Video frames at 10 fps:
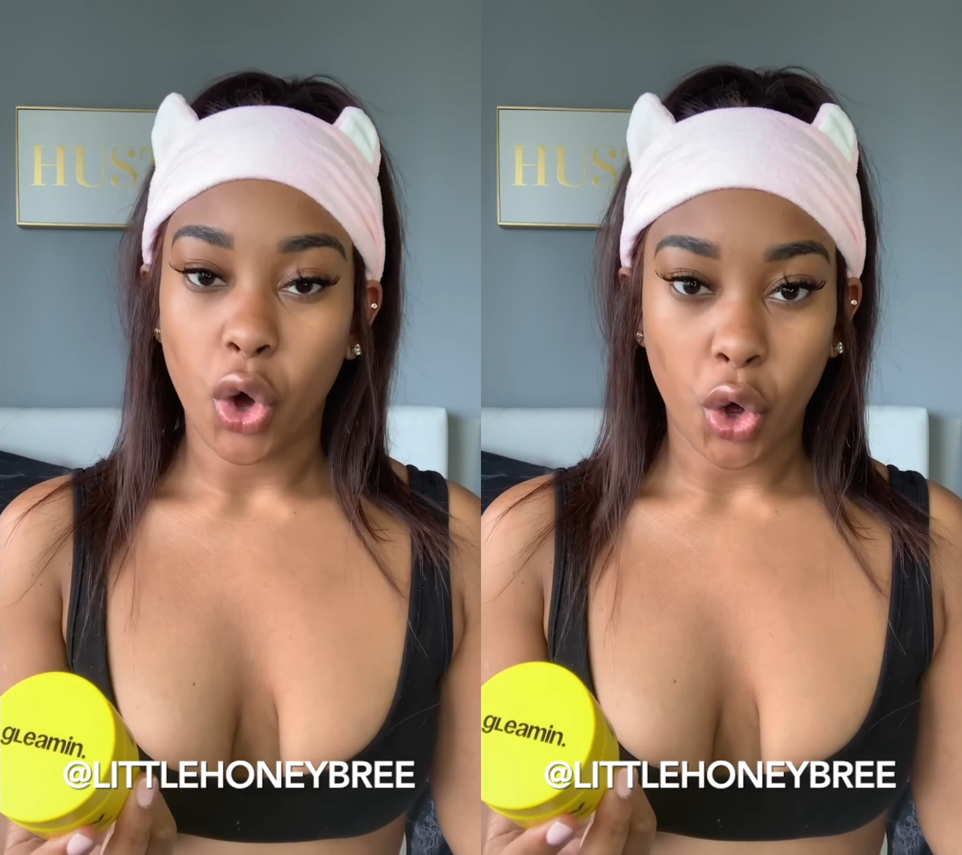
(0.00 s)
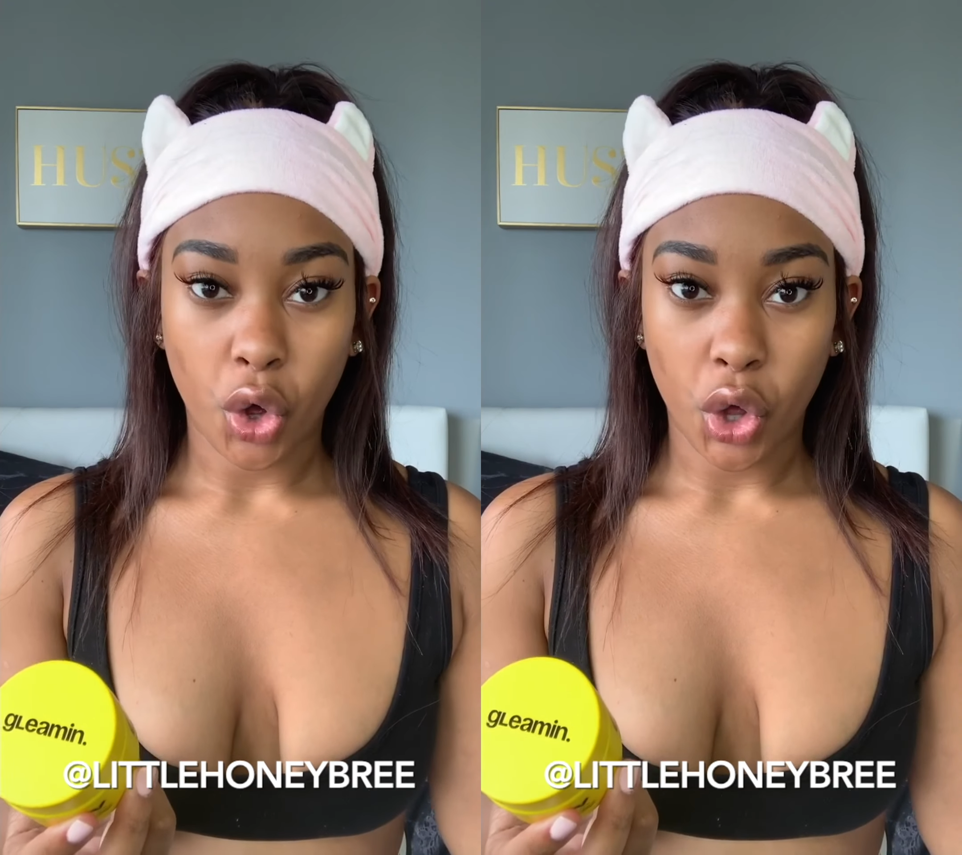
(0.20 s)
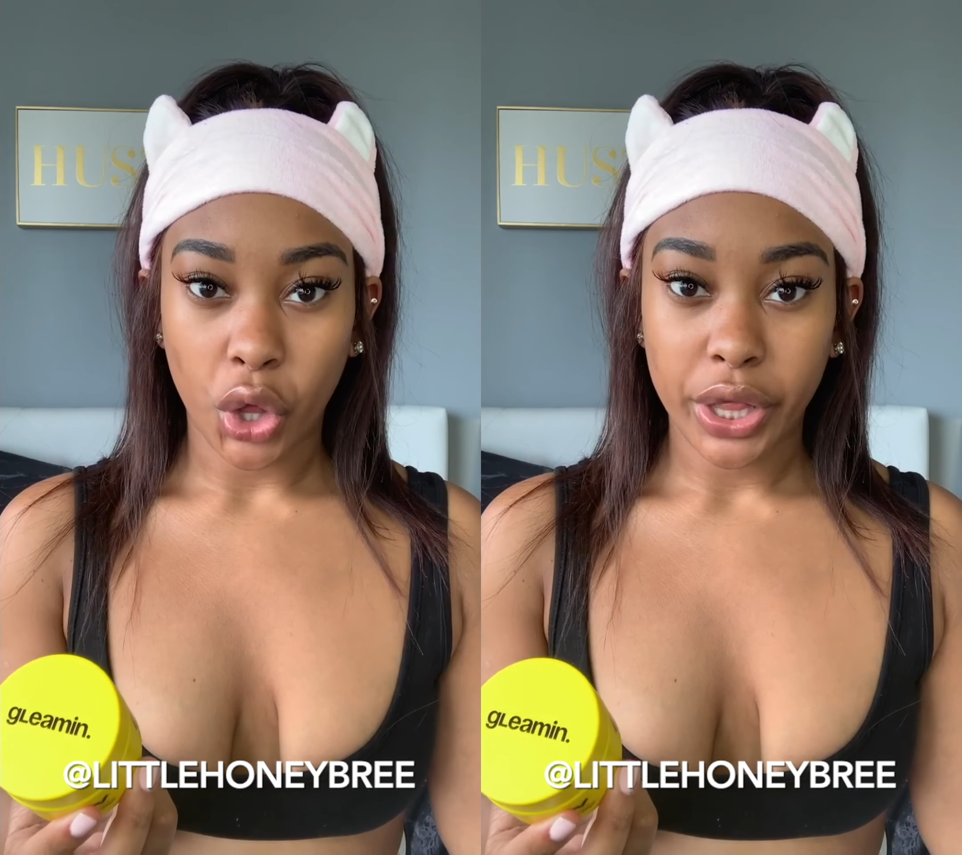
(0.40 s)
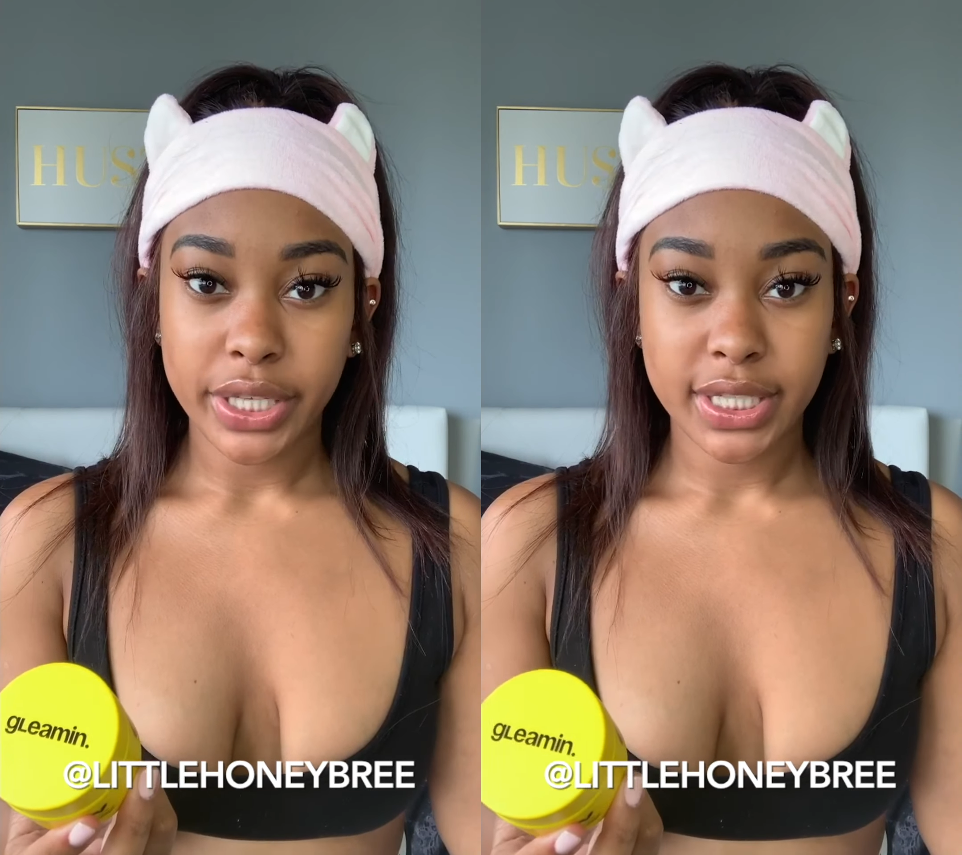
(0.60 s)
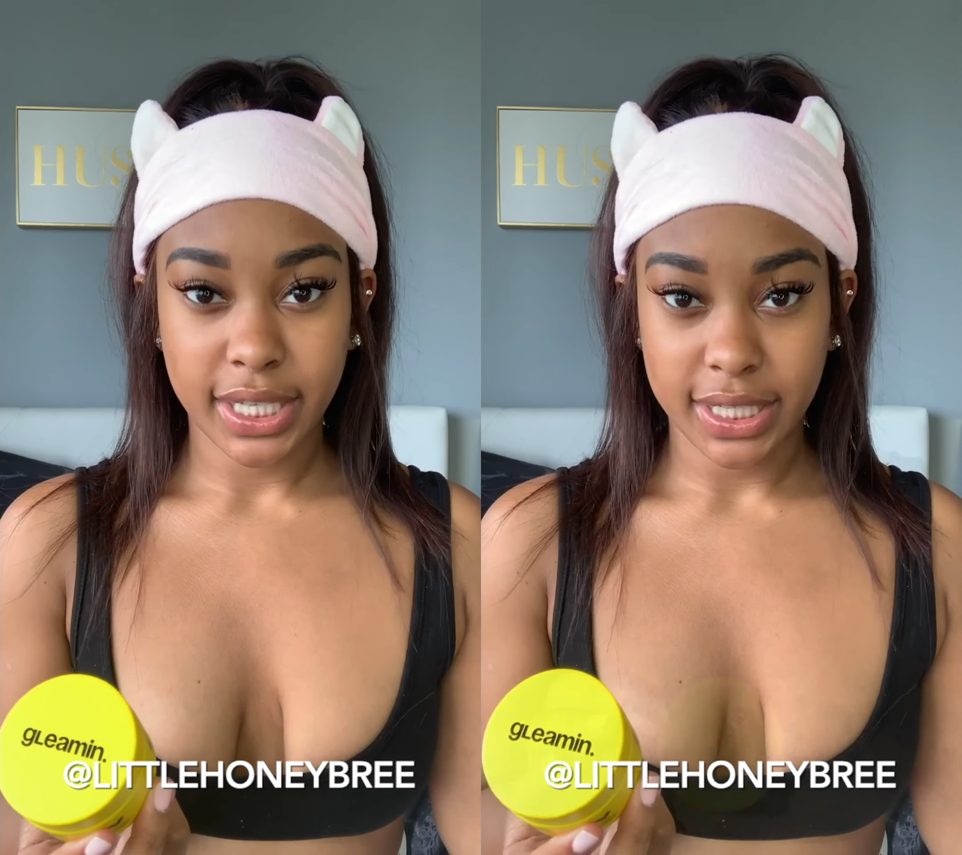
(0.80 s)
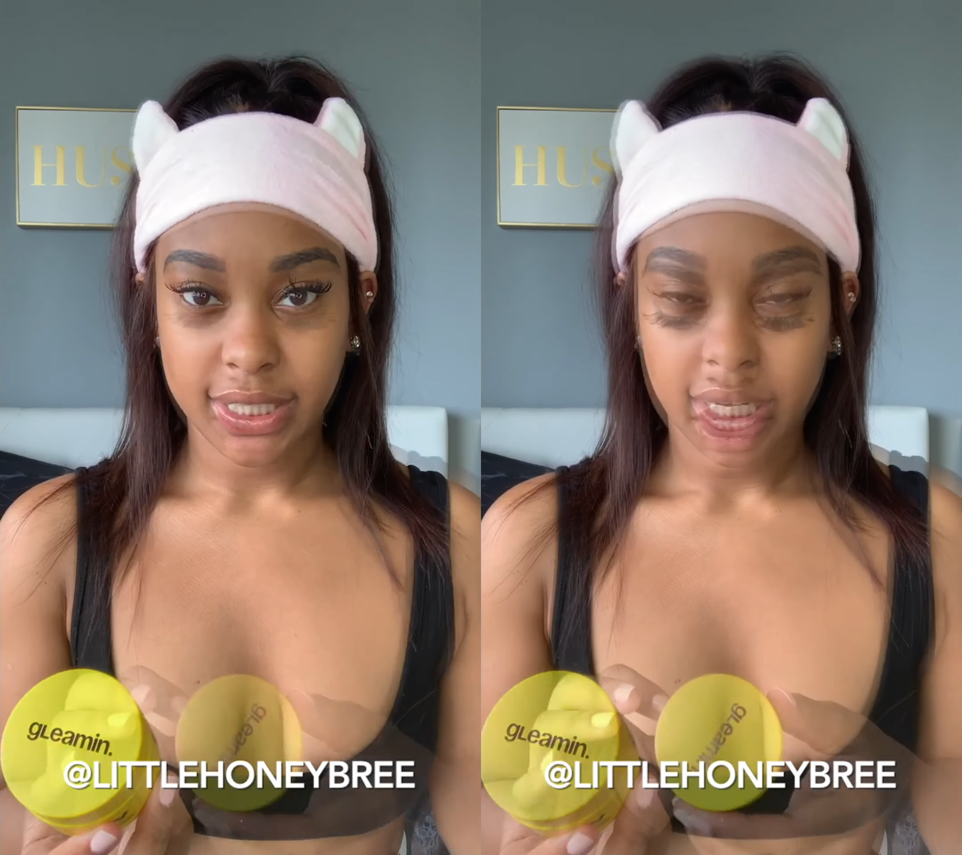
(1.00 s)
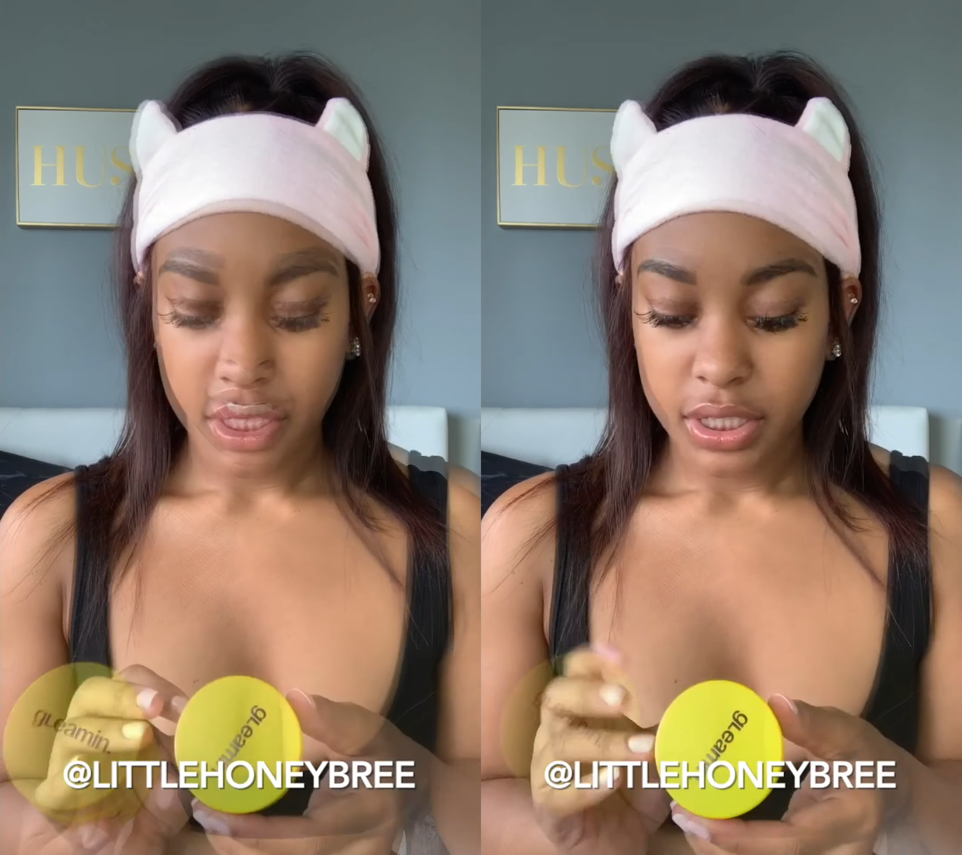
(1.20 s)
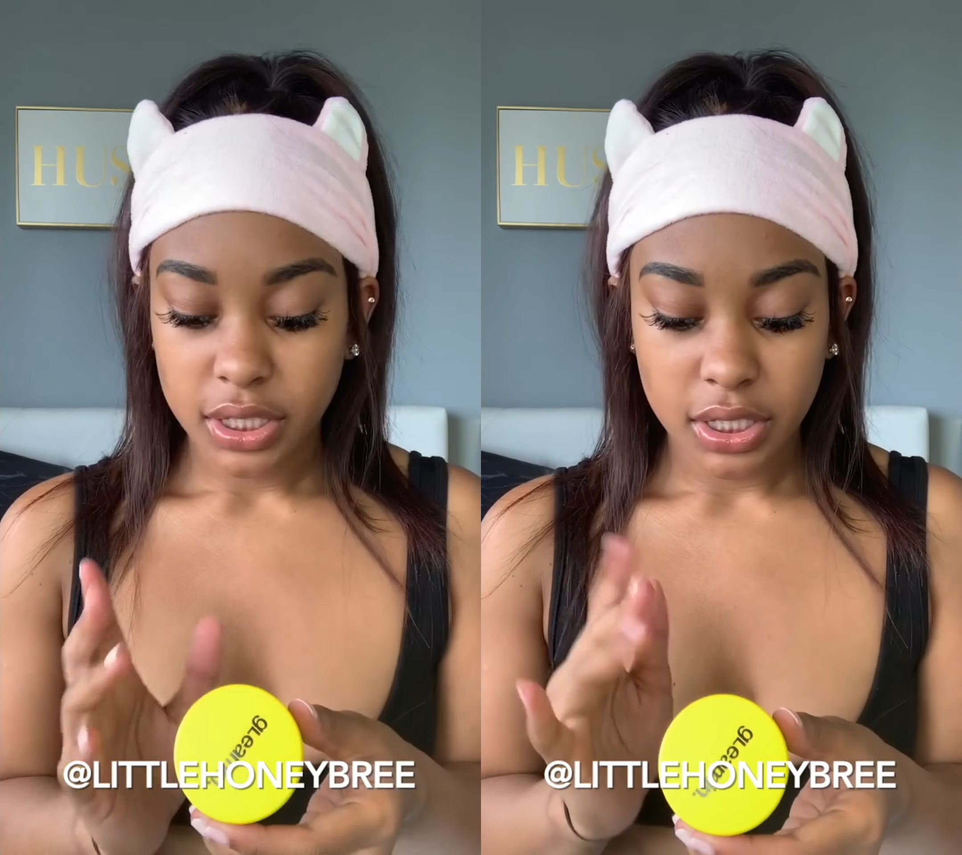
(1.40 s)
all skin types.